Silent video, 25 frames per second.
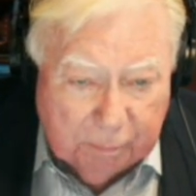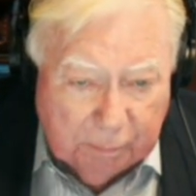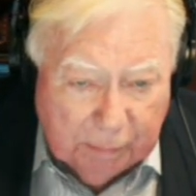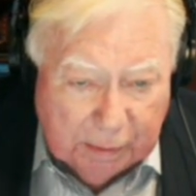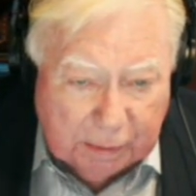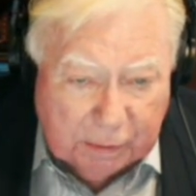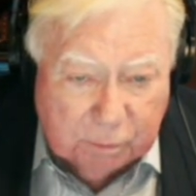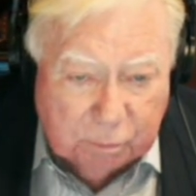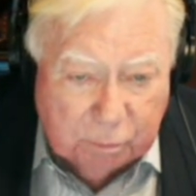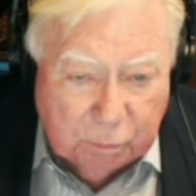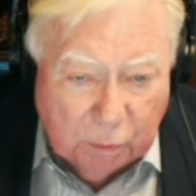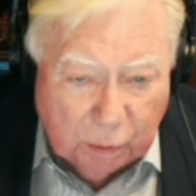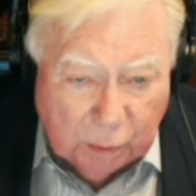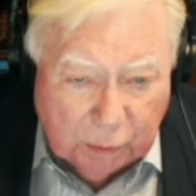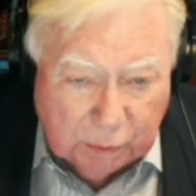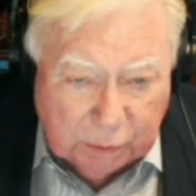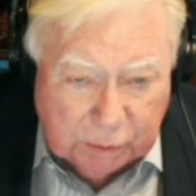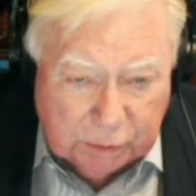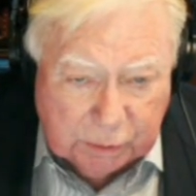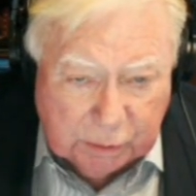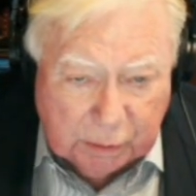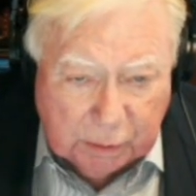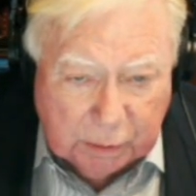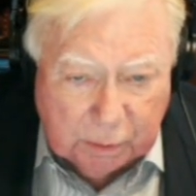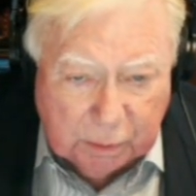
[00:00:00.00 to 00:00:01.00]
more
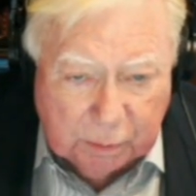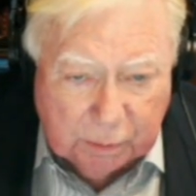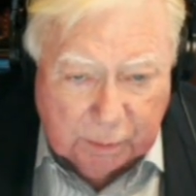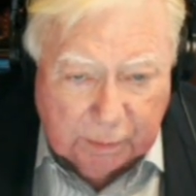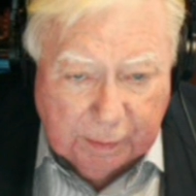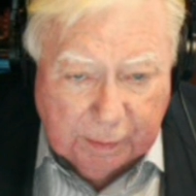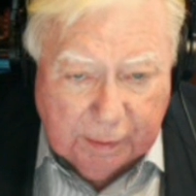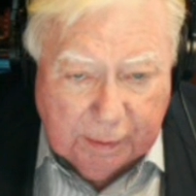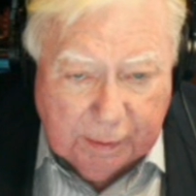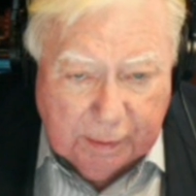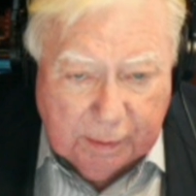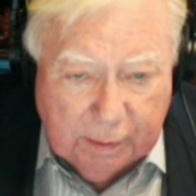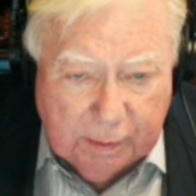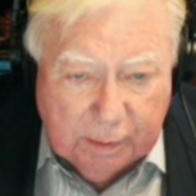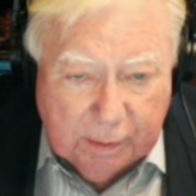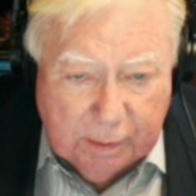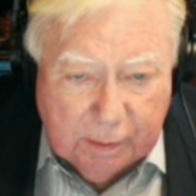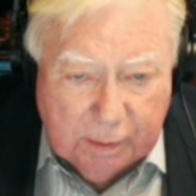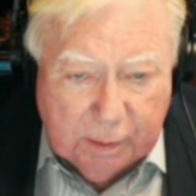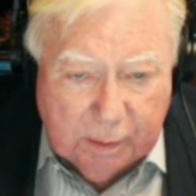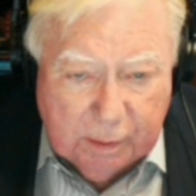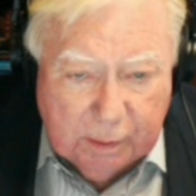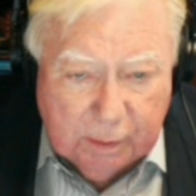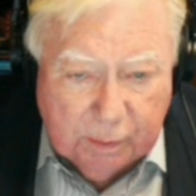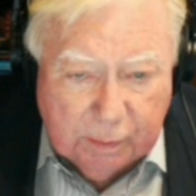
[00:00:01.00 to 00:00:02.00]
so,
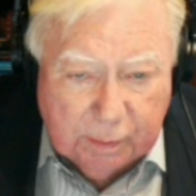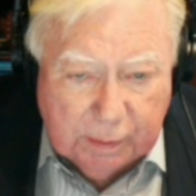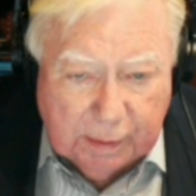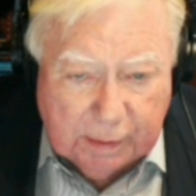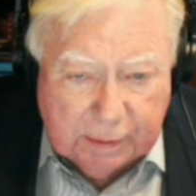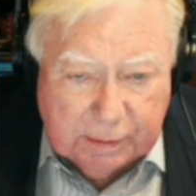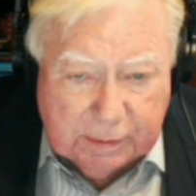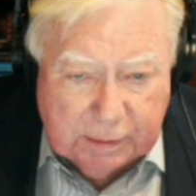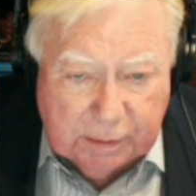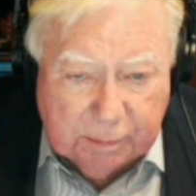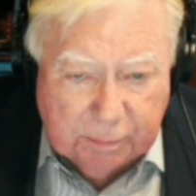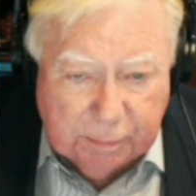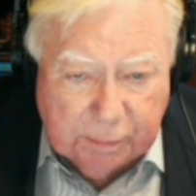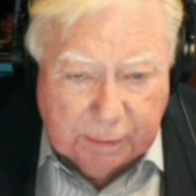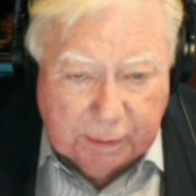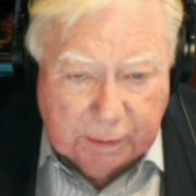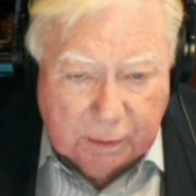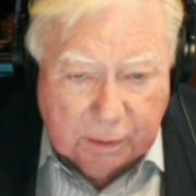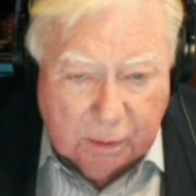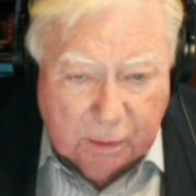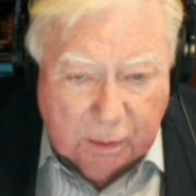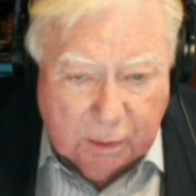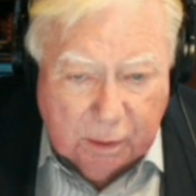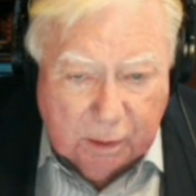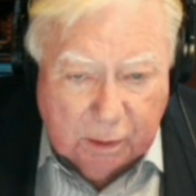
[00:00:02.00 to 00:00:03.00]
you are not simply
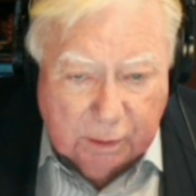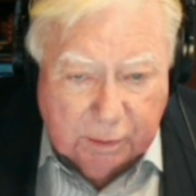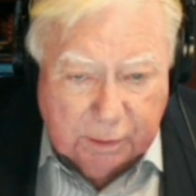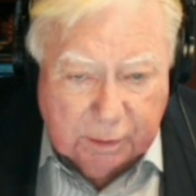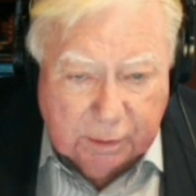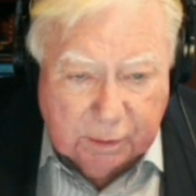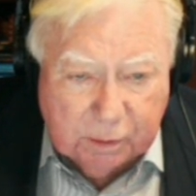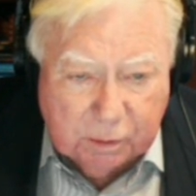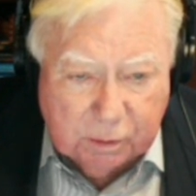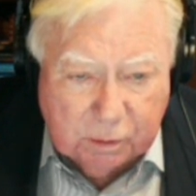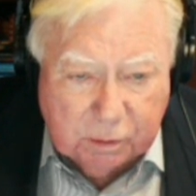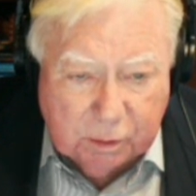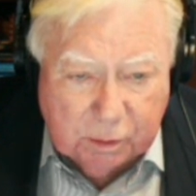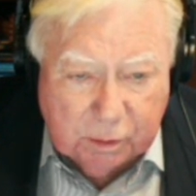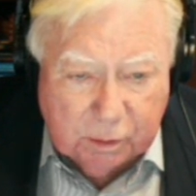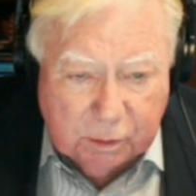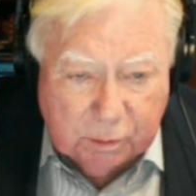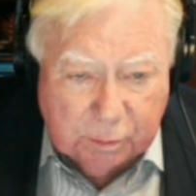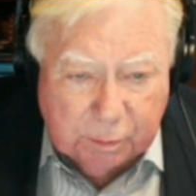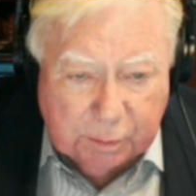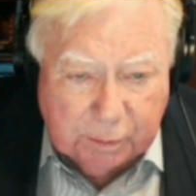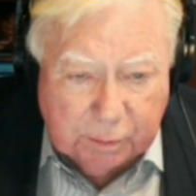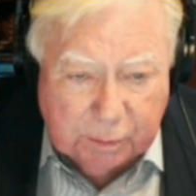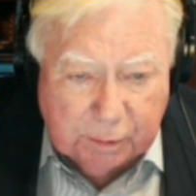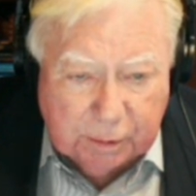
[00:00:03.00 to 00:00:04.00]
called to choose
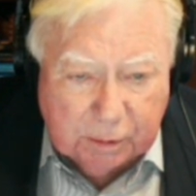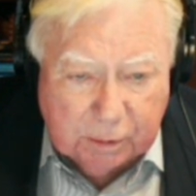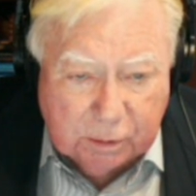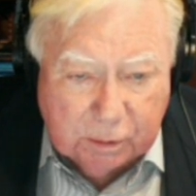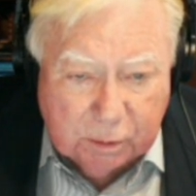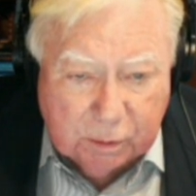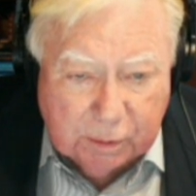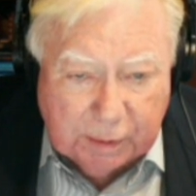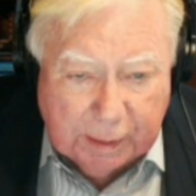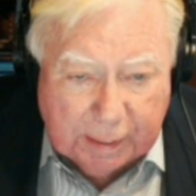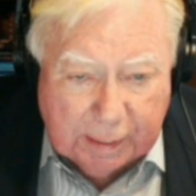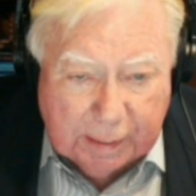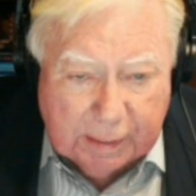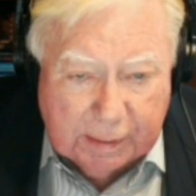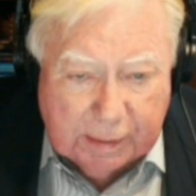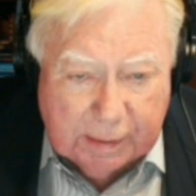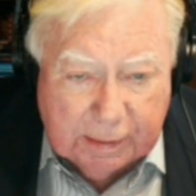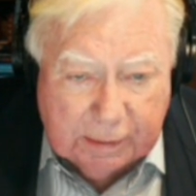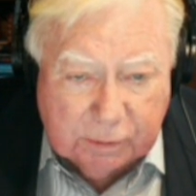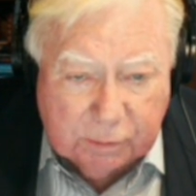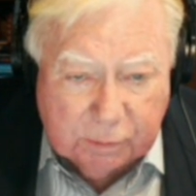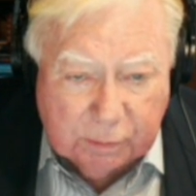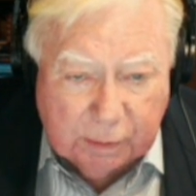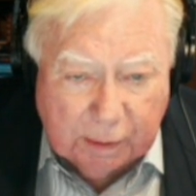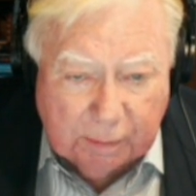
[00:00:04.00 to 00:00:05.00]
between two
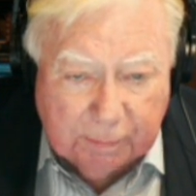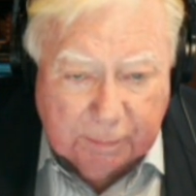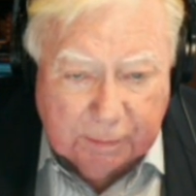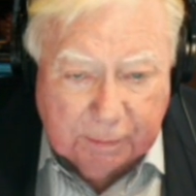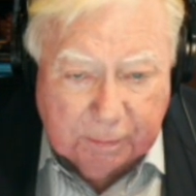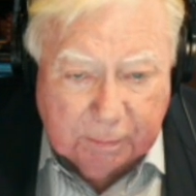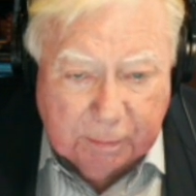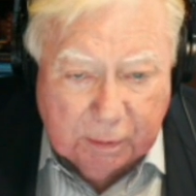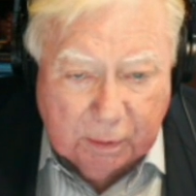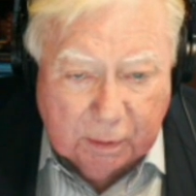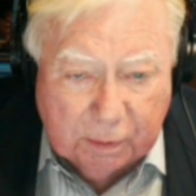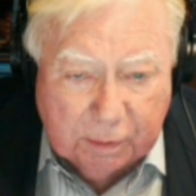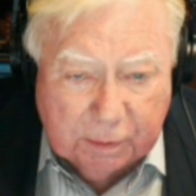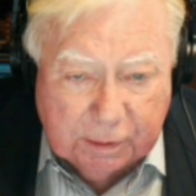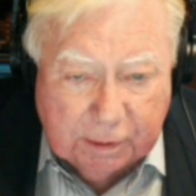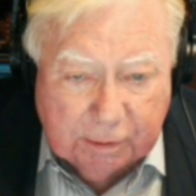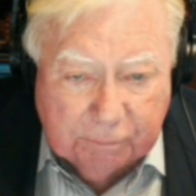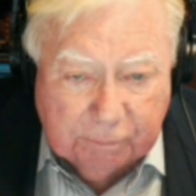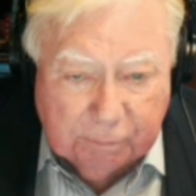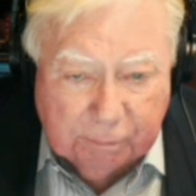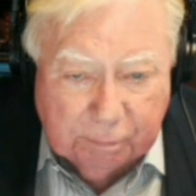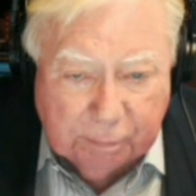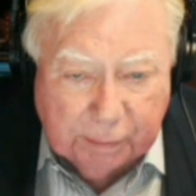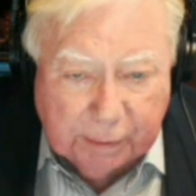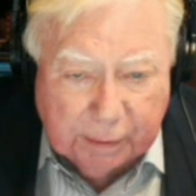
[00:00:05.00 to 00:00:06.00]
candidates who happen to be on
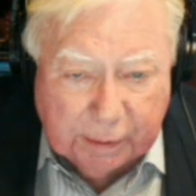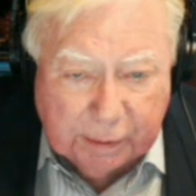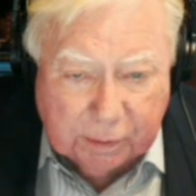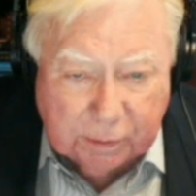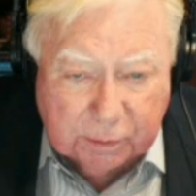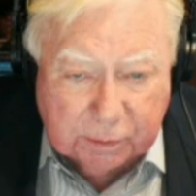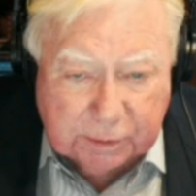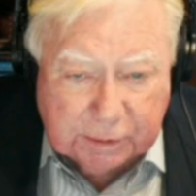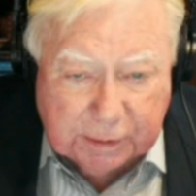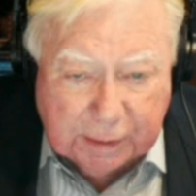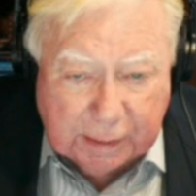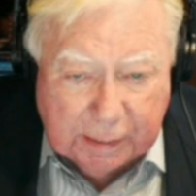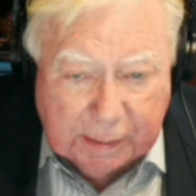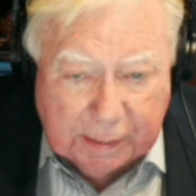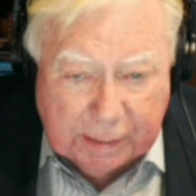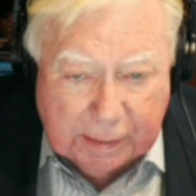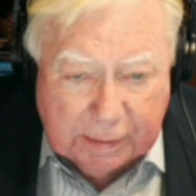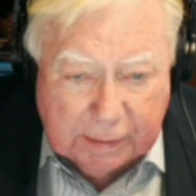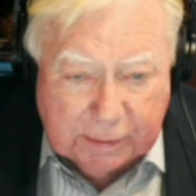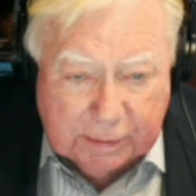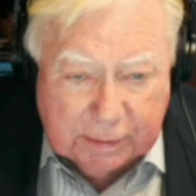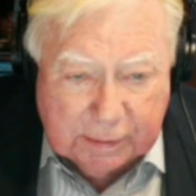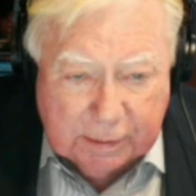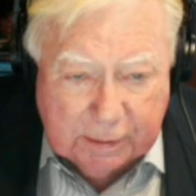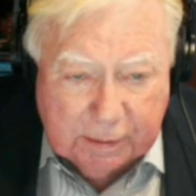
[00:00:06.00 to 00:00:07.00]
different political
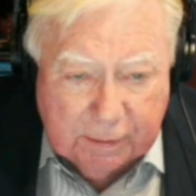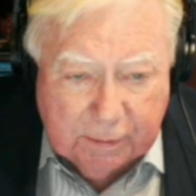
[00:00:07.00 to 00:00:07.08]
sides,